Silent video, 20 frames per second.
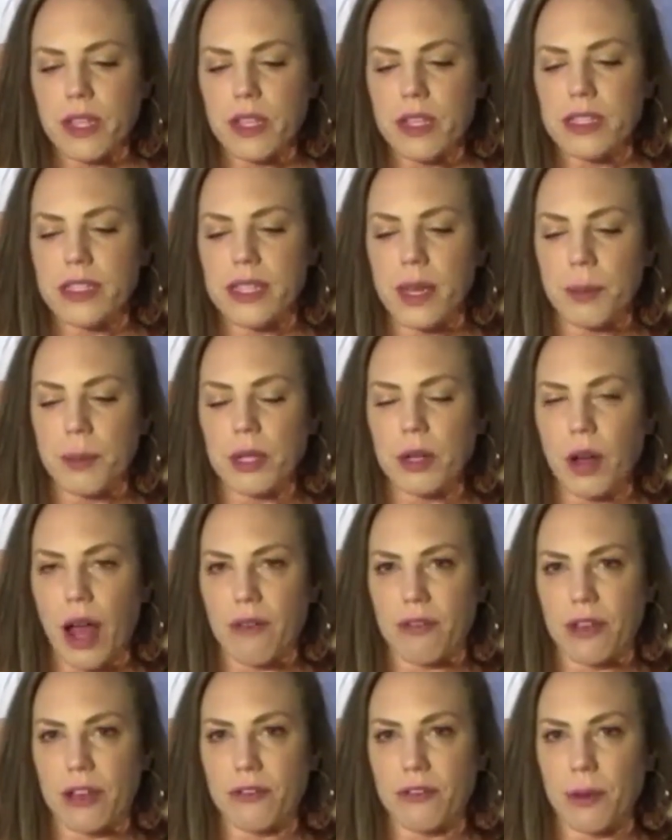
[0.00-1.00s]

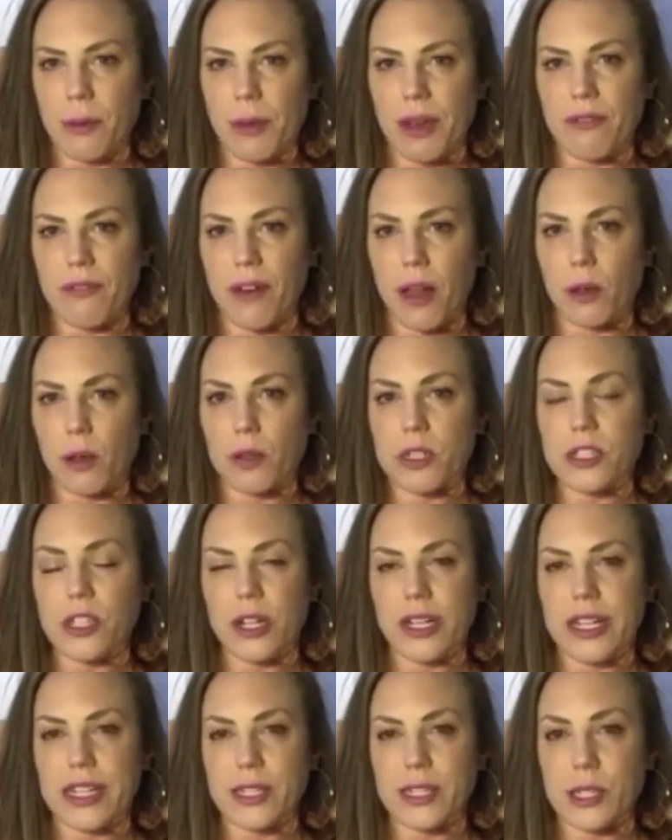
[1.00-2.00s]
demographic for my followers
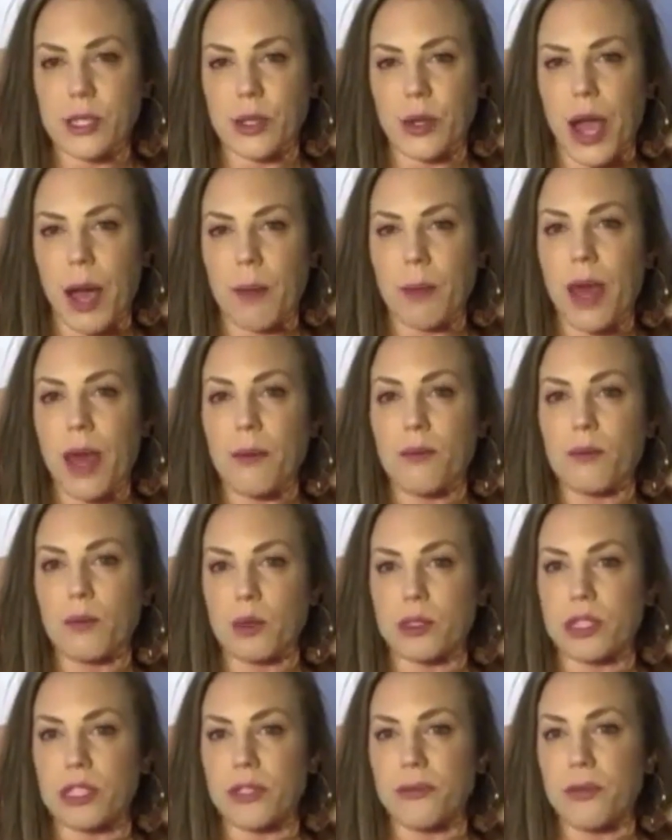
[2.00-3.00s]
on Instagram, and
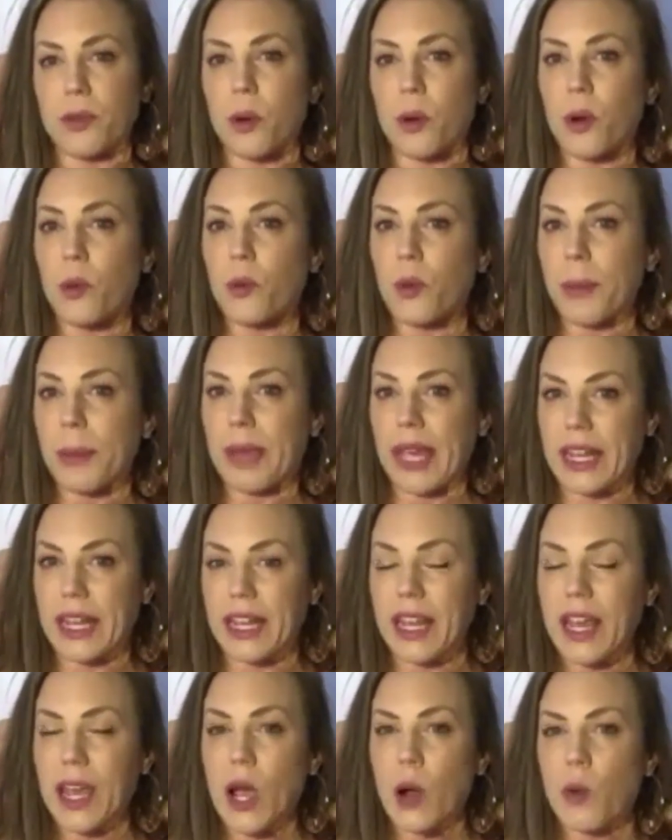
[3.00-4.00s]
most of you are women,
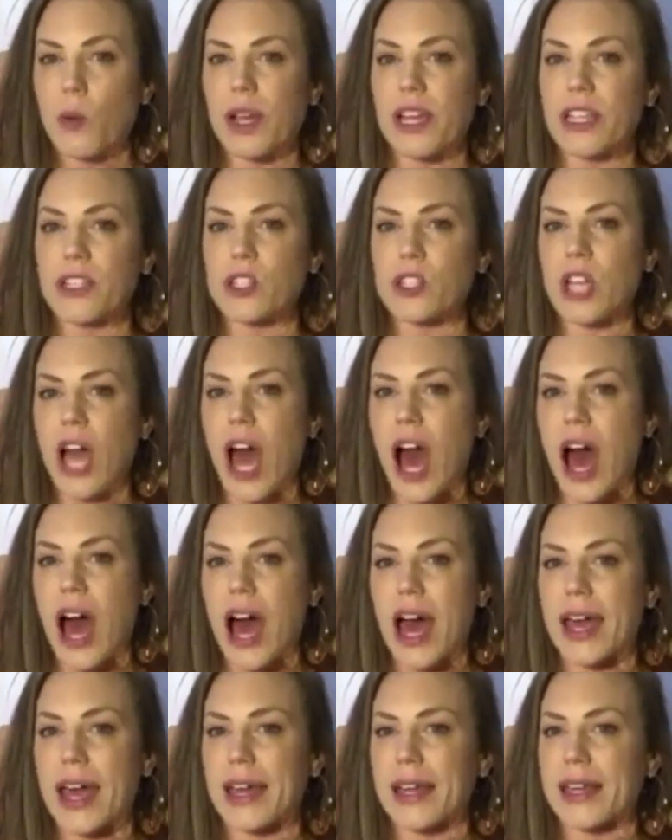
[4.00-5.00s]
which
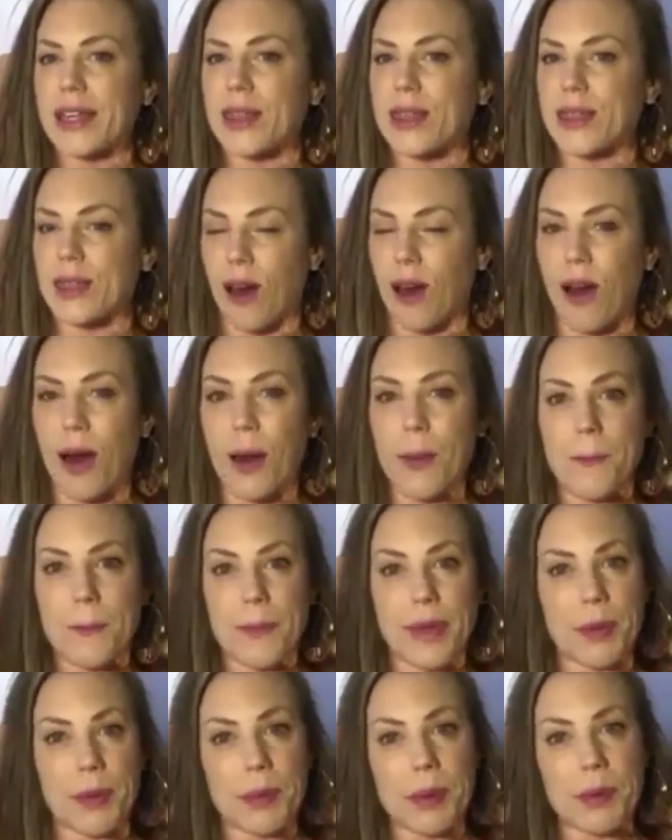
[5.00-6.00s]
I thought
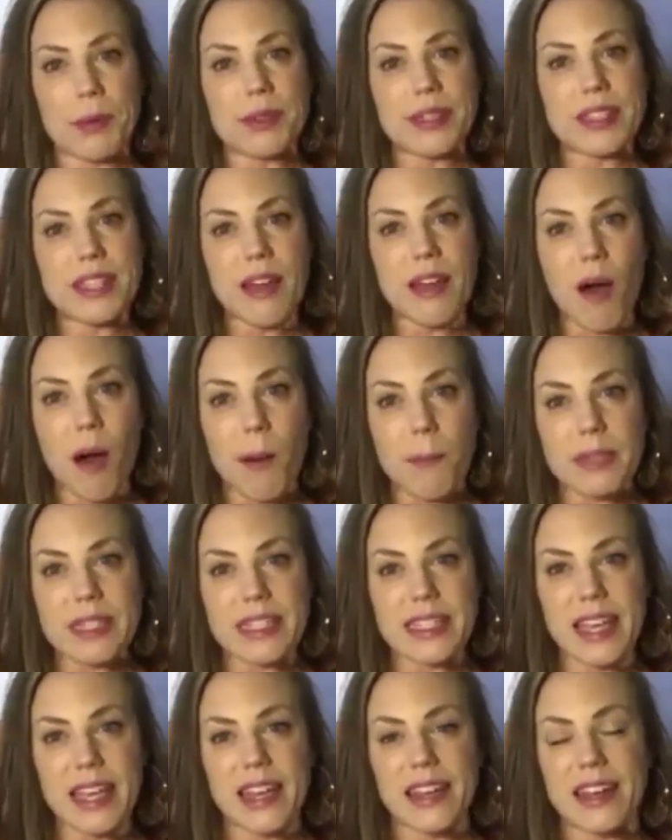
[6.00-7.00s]
maybe was the
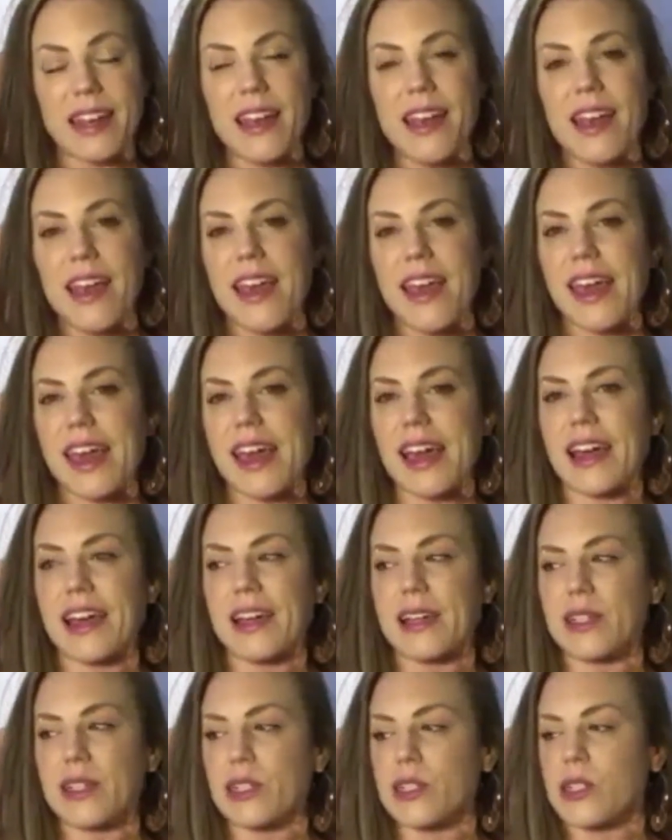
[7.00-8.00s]
opposite.
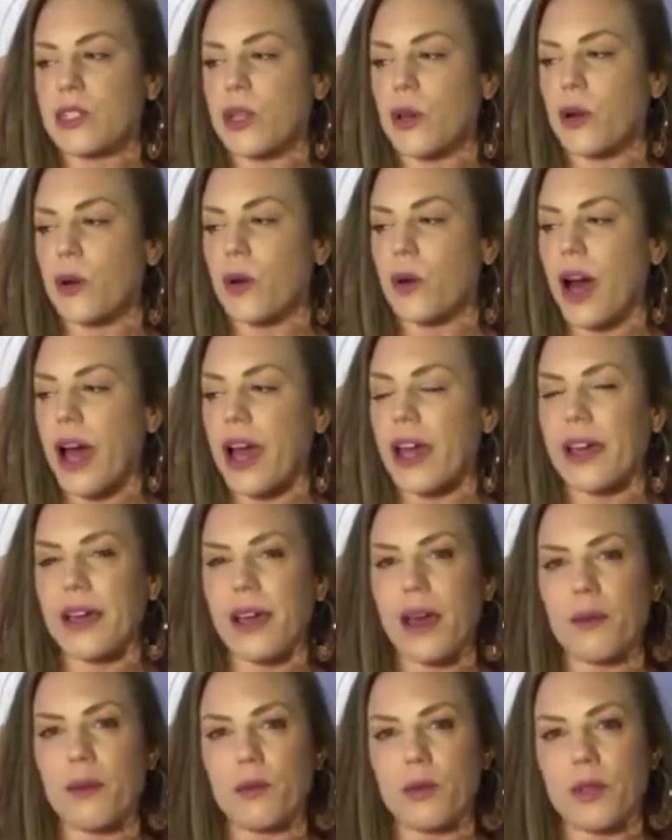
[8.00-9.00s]
And so I
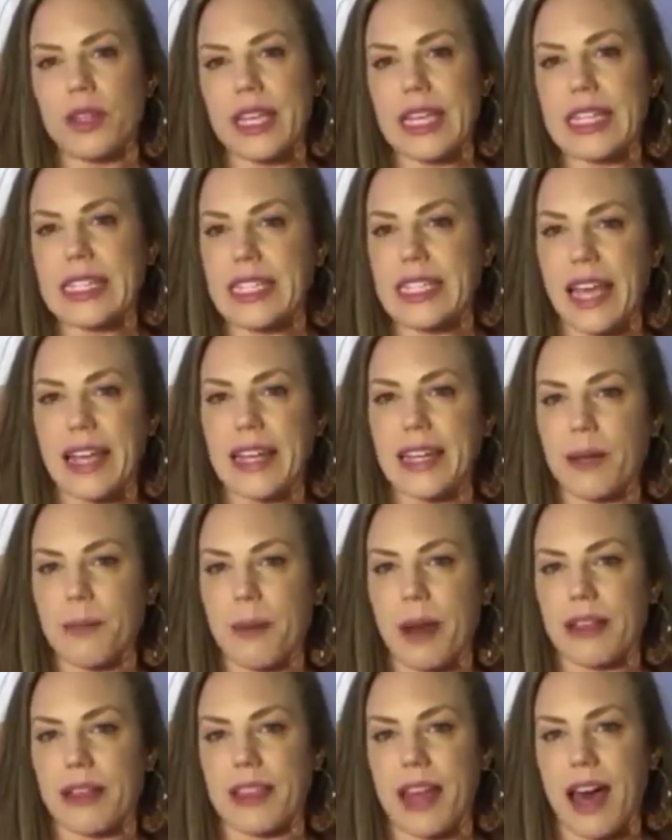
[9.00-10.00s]
am really excited
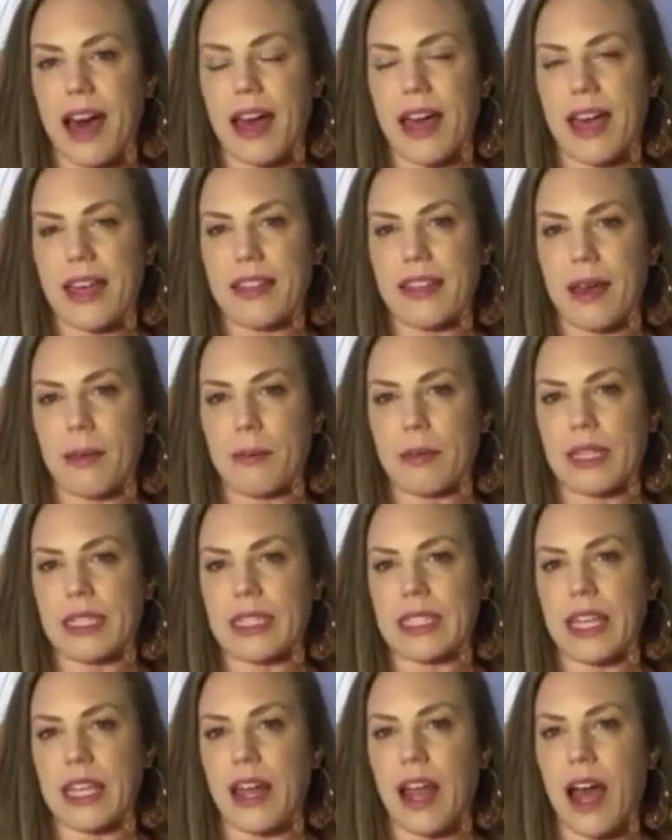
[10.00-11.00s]
about that, and that
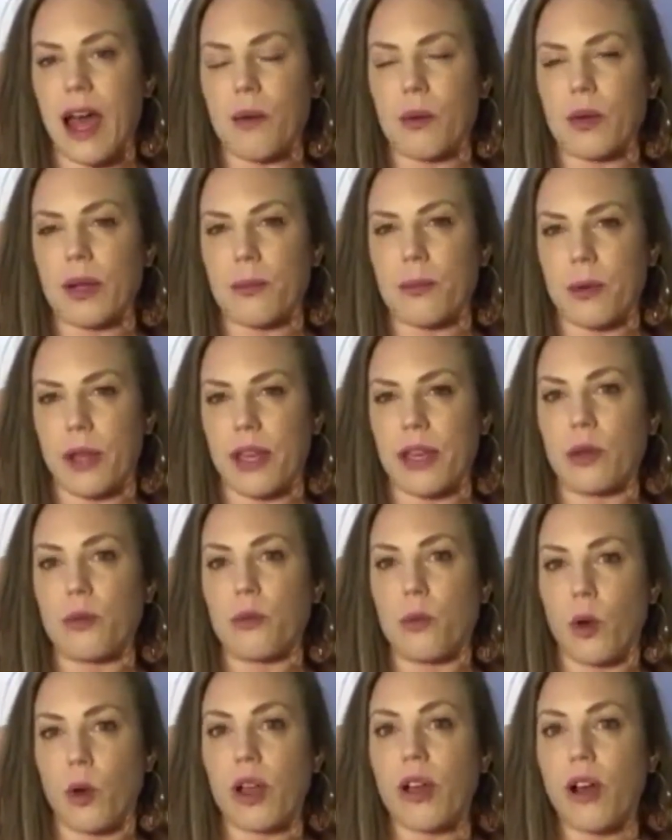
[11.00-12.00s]
means that I want to bring you
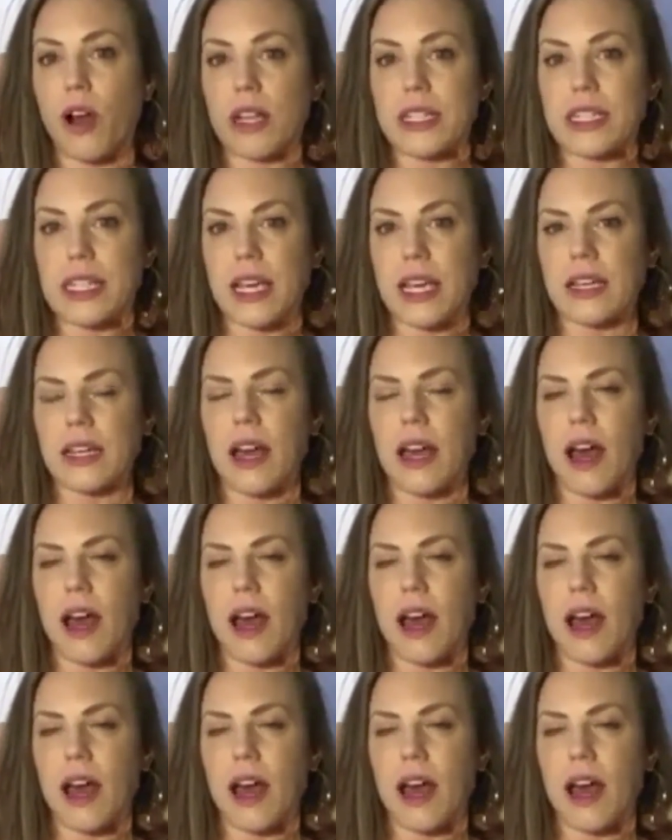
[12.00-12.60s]
more content